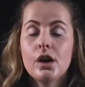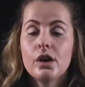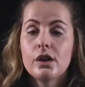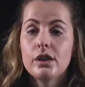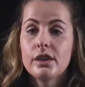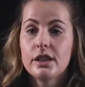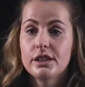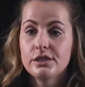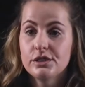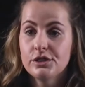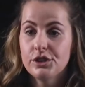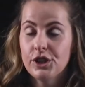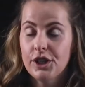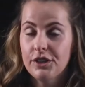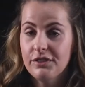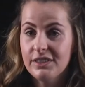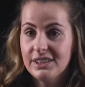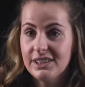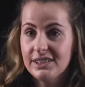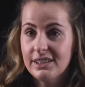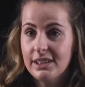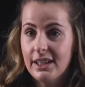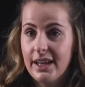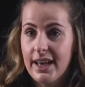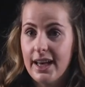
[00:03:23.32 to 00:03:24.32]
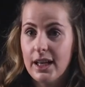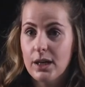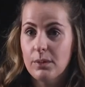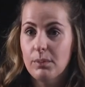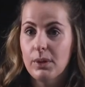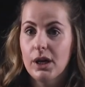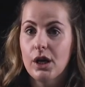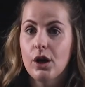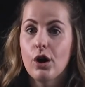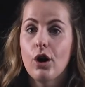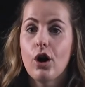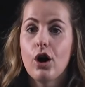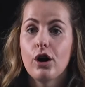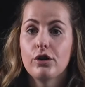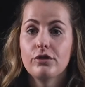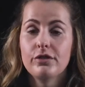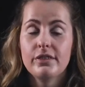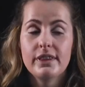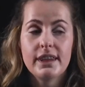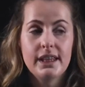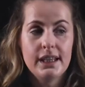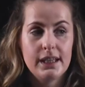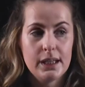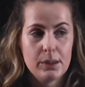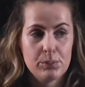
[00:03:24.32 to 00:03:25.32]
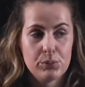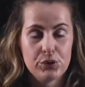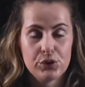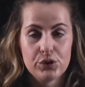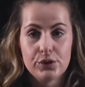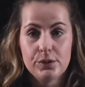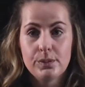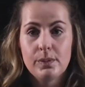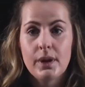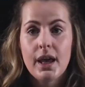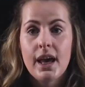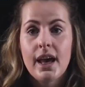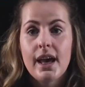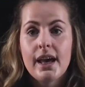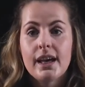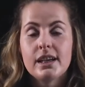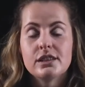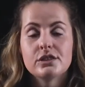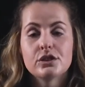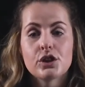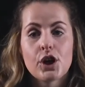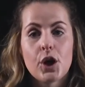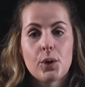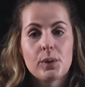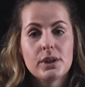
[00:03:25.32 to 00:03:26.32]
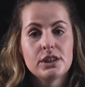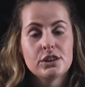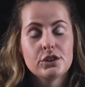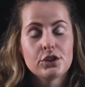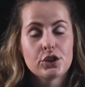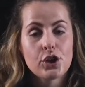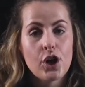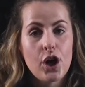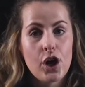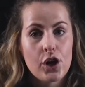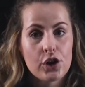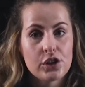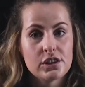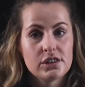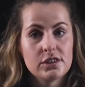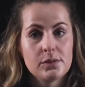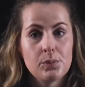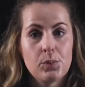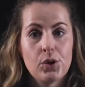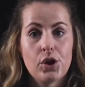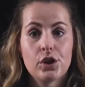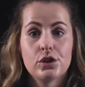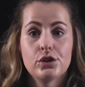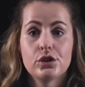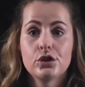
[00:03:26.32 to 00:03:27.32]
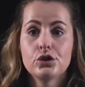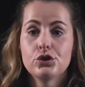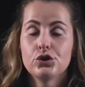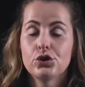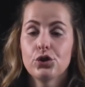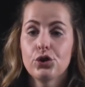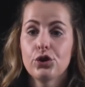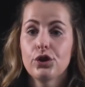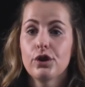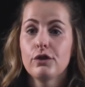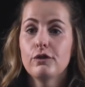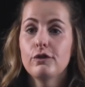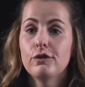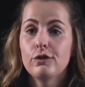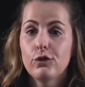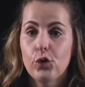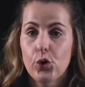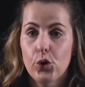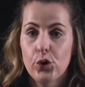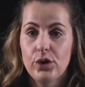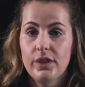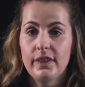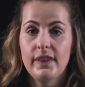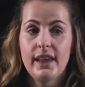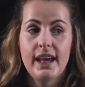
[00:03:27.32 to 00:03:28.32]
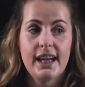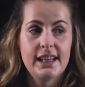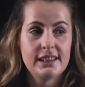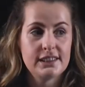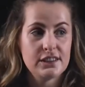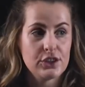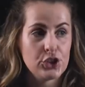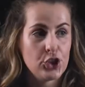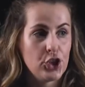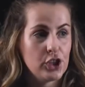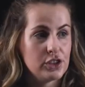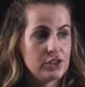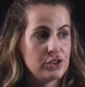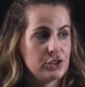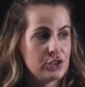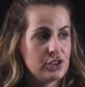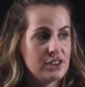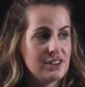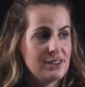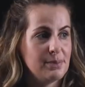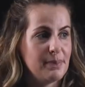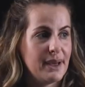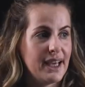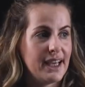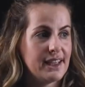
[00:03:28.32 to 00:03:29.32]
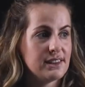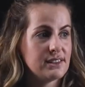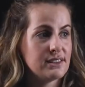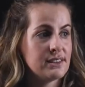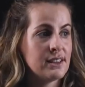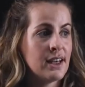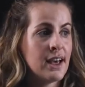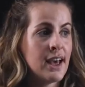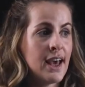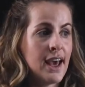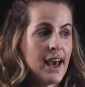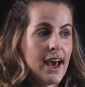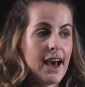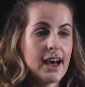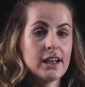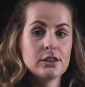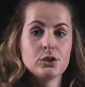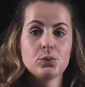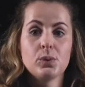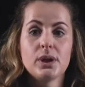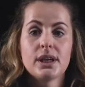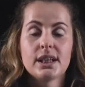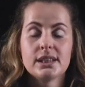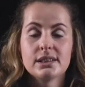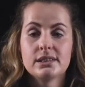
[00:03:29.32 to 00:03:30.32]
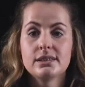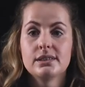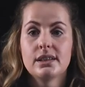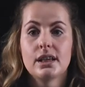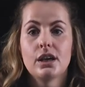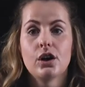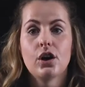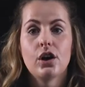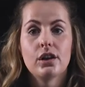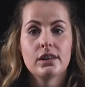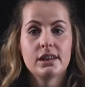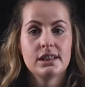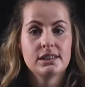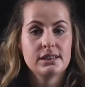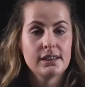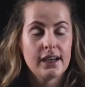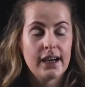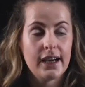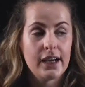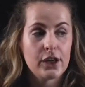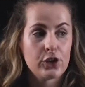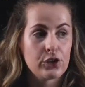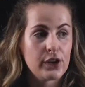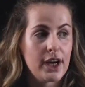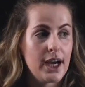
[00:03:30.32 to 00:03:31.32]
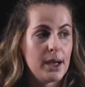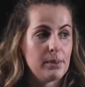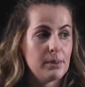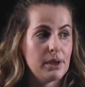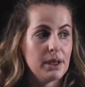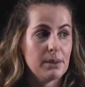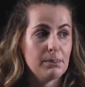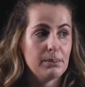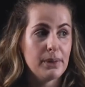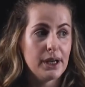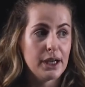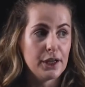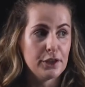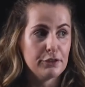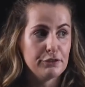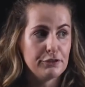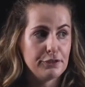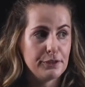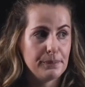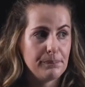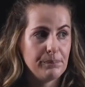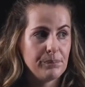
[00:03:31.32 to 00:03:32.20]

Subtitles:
The surface anatomy of the nipple is going to correspond to the fourth intercostal space, as we can see on the diagram above.